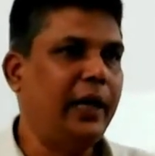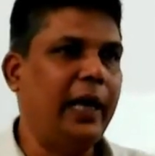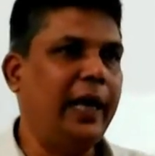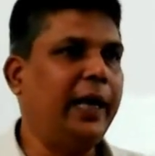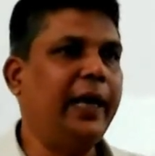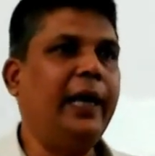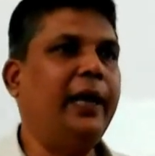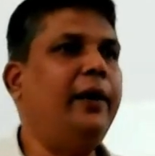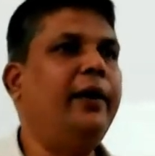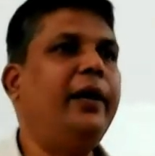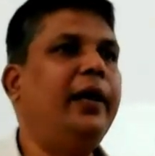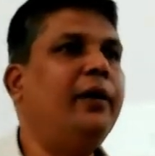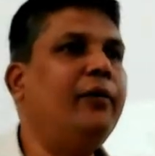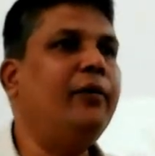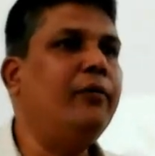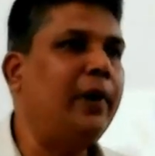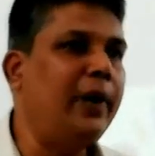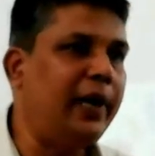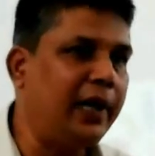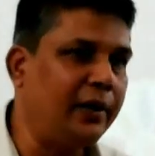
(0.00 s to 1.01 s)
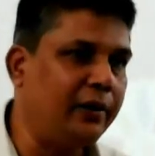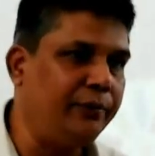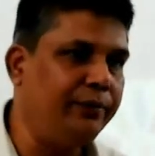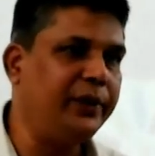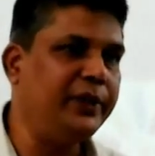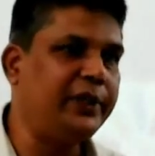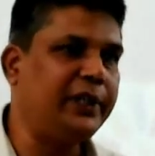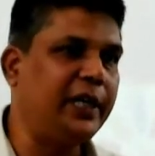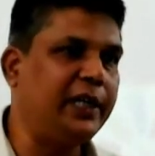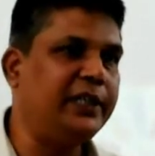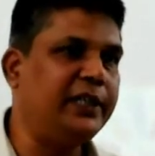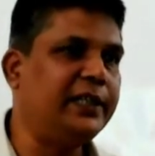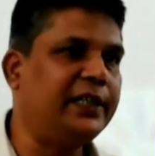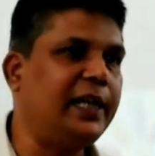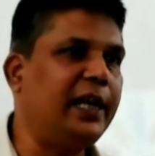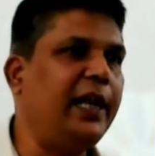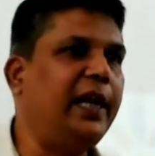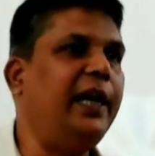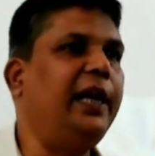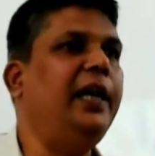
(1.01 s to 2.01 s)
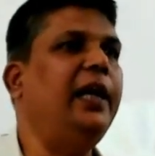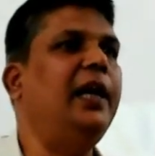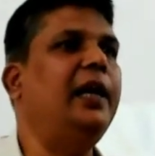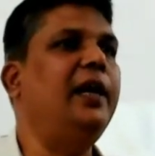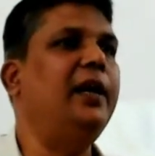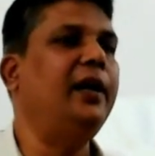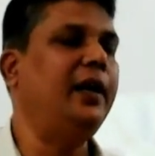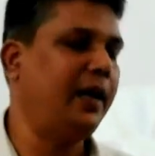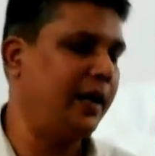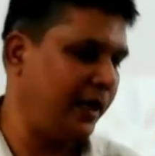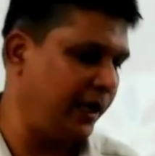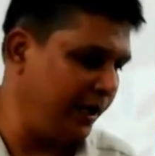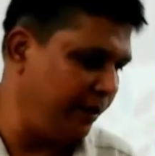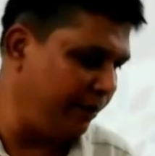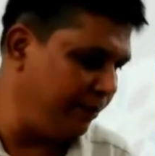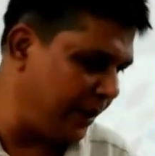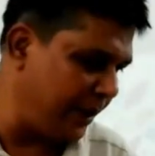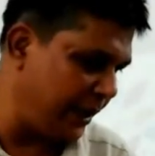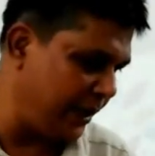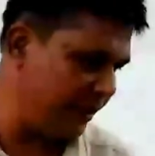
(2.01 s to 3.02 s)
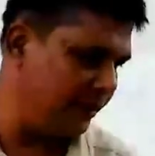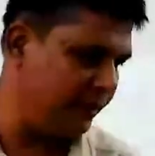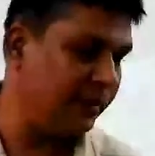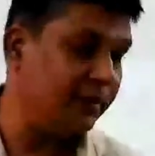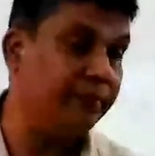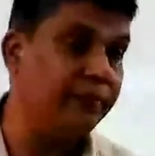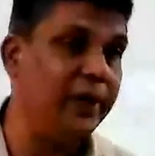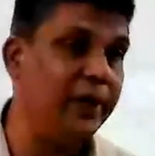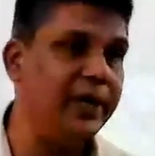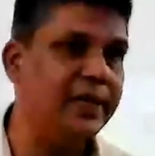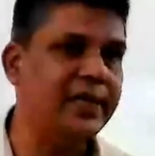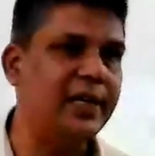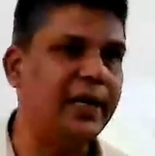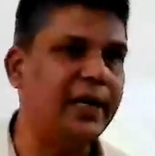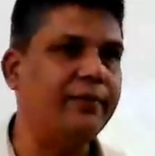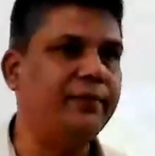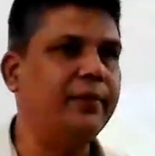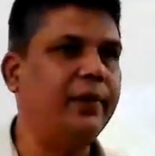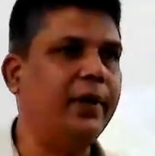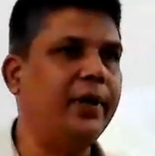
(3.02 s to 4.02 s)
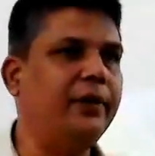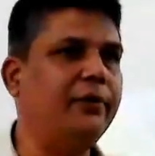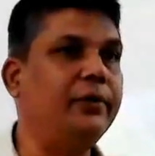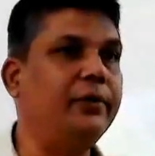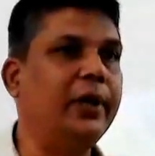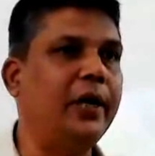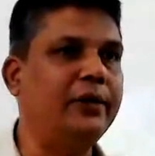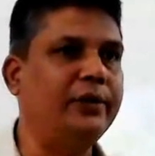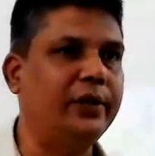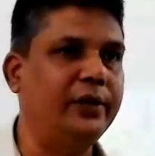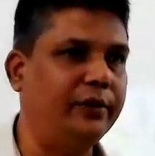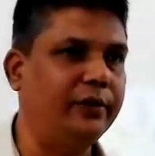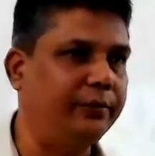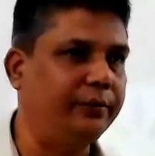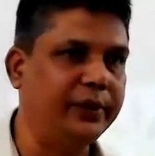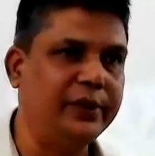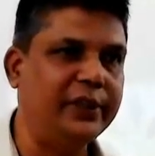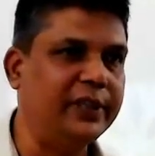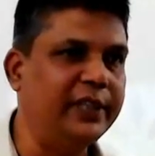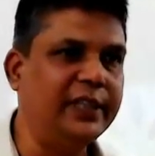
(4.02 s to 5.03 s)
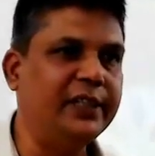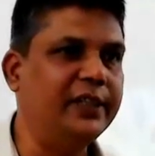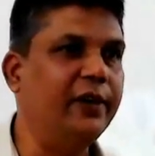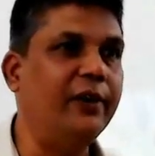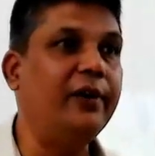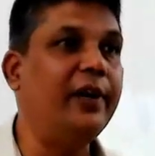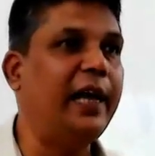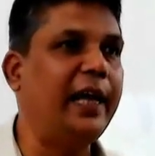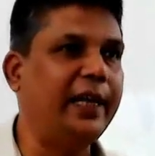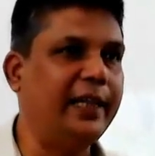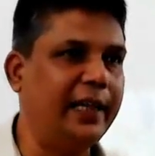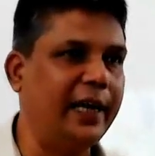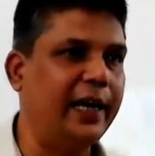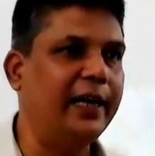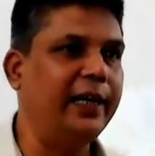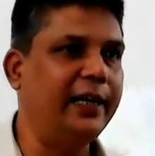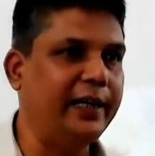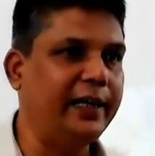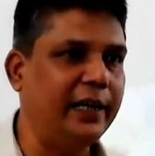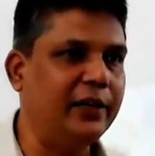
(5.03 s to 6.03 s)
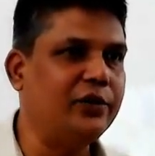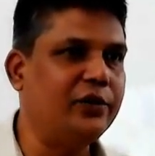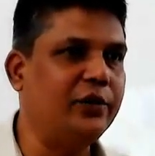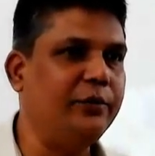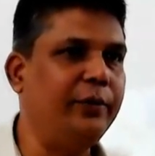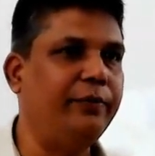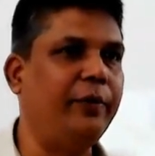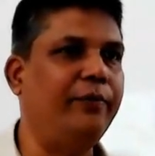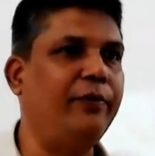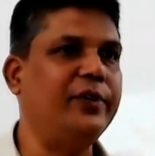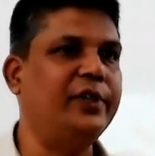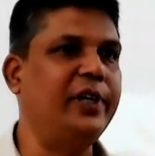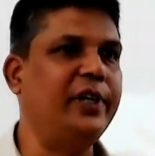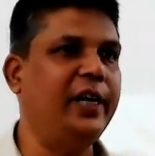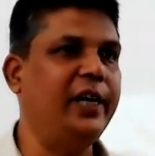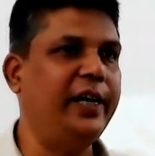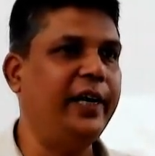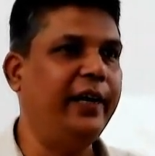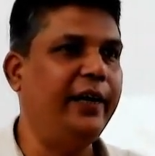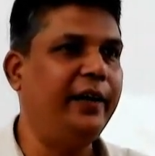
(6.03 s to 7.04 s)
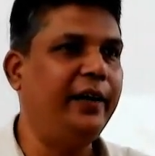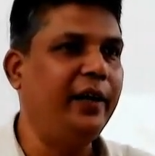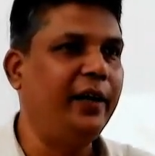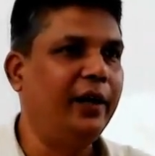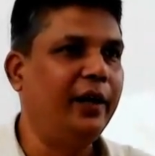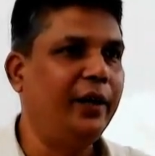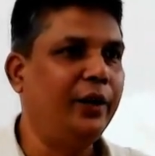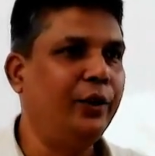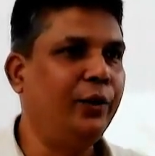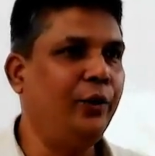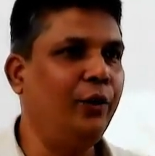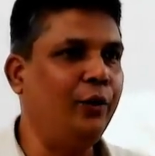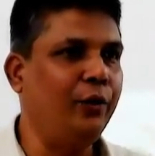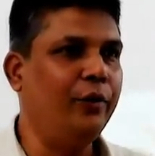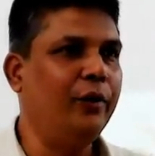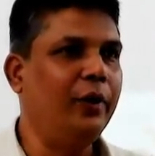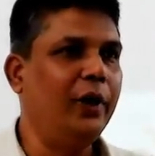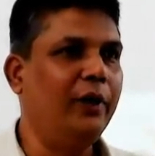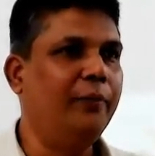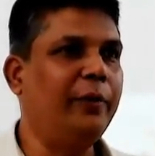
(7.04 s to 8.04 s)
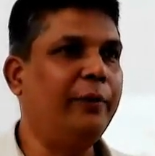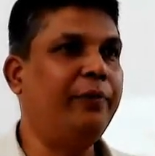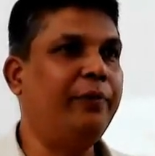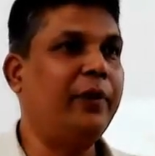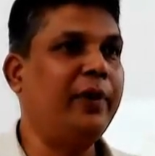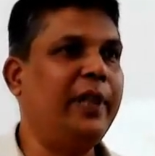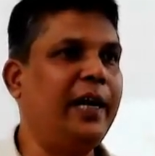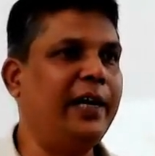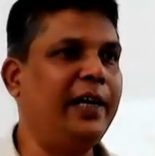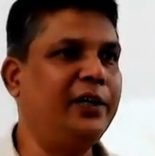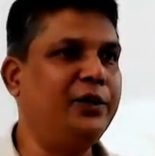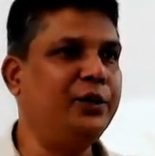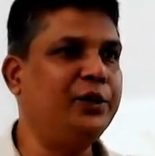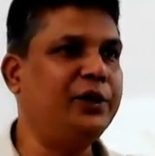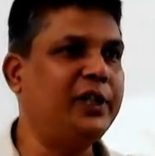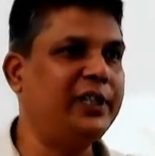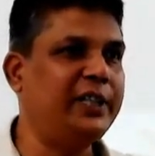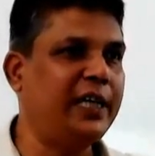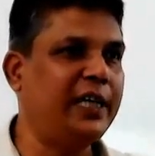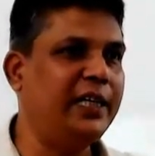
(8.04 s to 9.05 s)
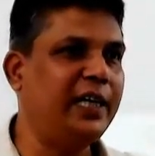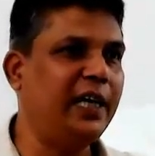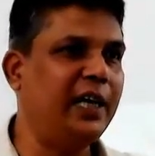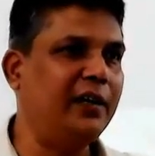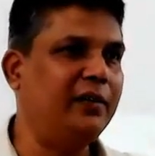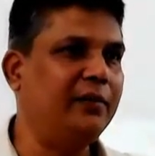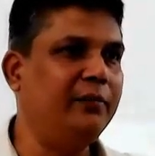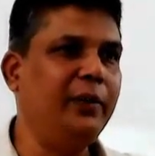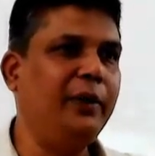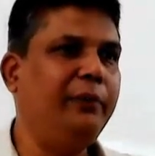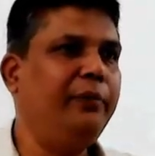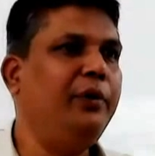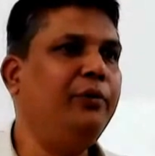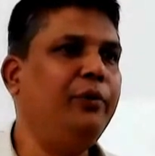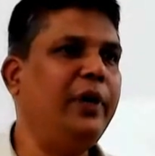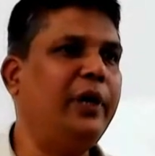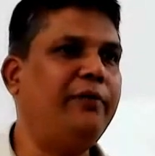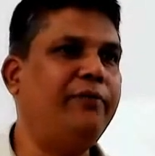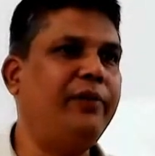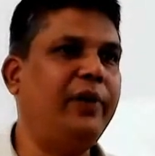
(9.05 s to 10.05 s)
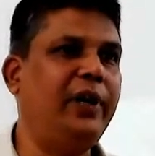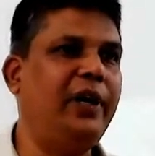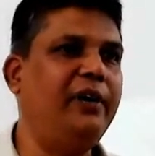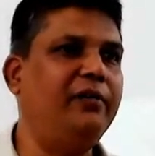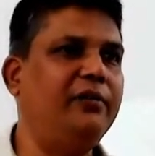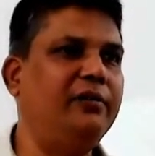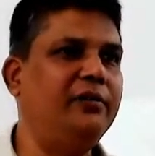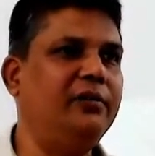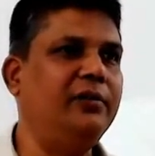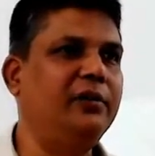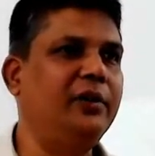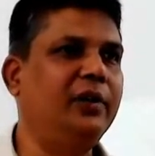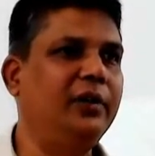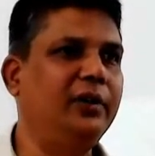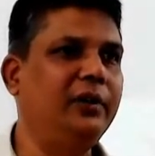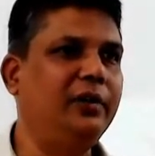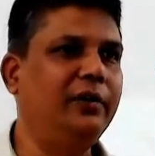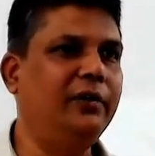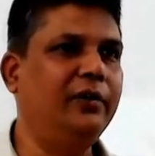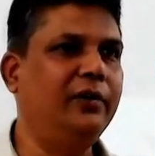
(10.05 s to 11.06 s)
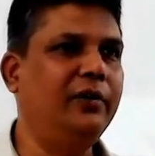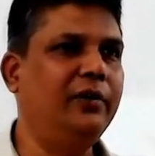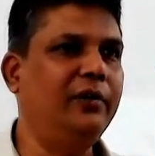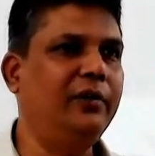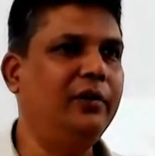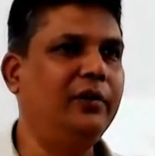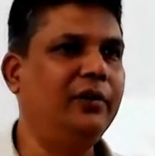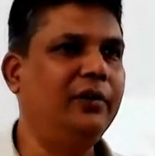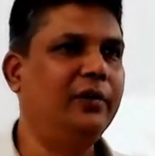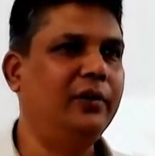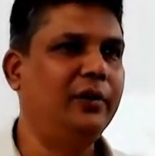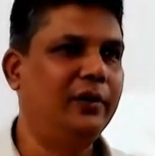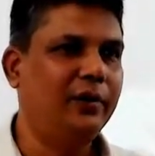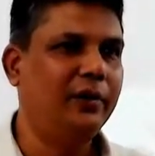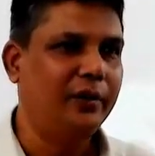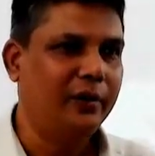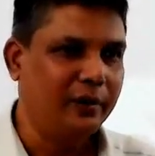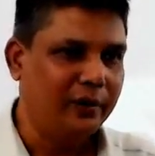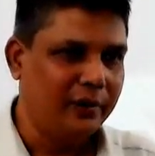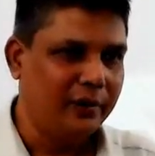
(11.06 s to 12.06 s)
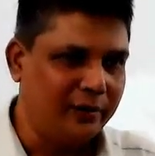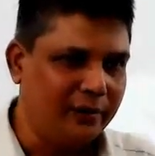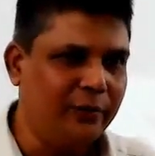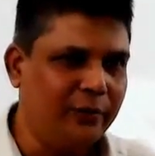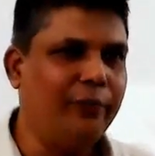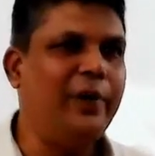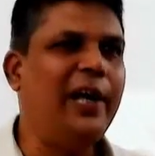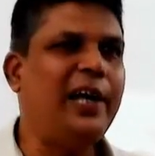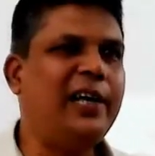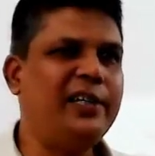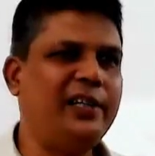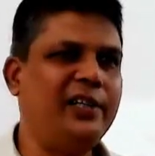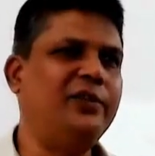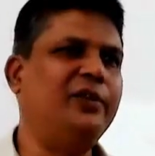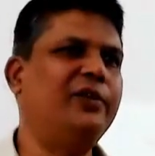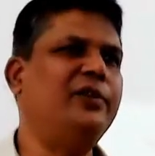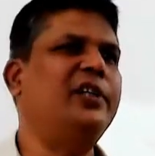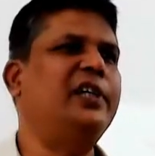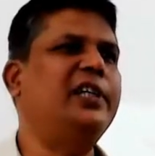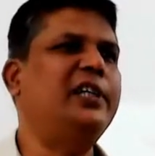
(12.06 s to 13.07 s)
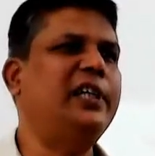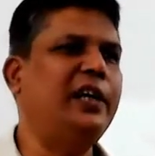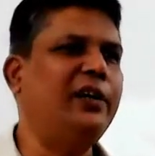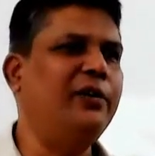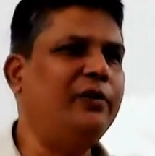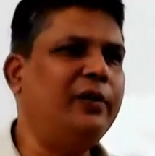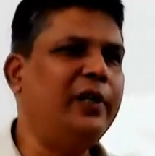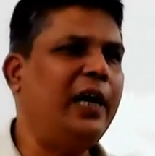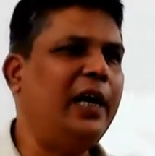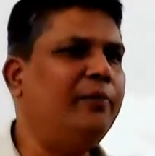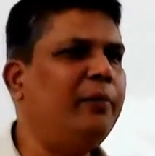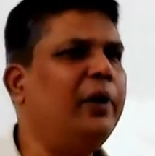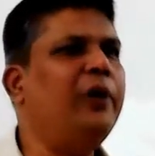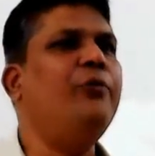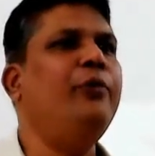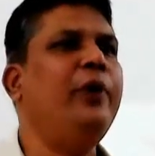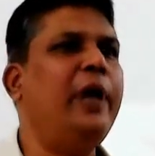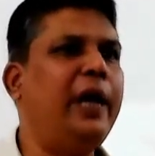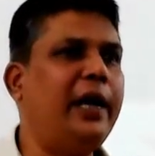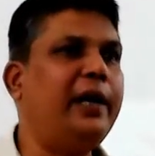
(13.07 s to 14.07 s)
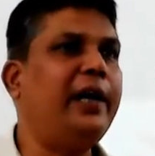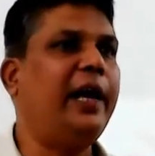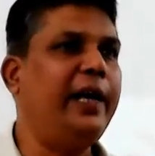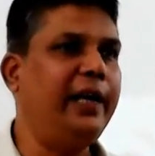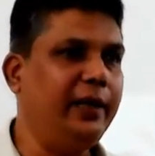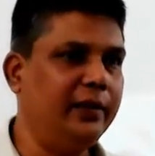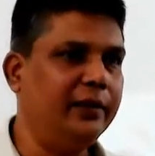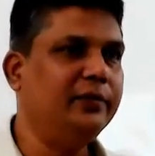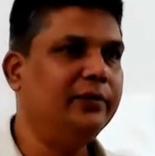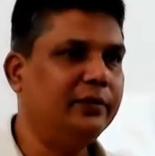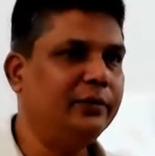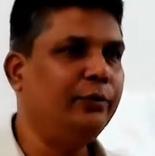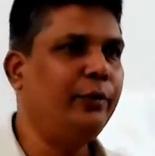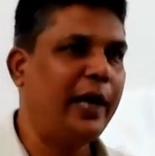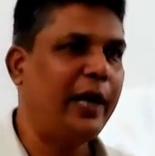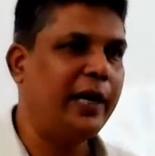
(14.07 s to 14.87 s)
I cannot take 1 lakh rupees as a salary and give my field staff 2,000. It's not like that. It has to be proportionately grown. But for that, resources are there. Maybe we have failed to mobilize resources and do that, but we are trying. We